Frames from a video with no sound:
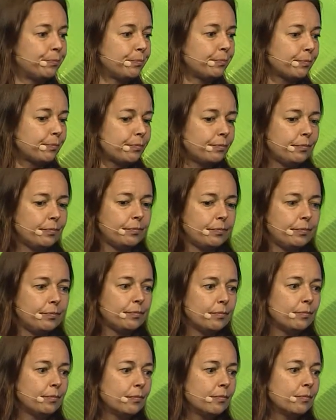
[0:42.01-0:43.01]

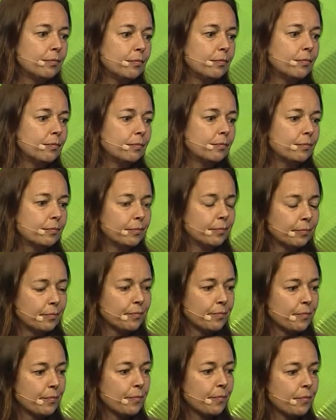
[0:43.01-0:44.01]

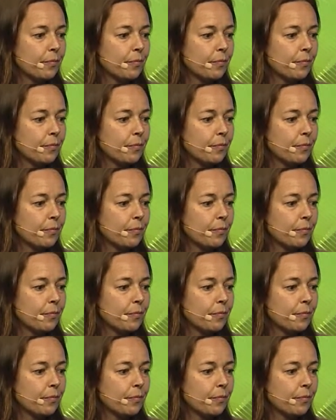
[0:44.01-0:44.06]
Nobody speaks.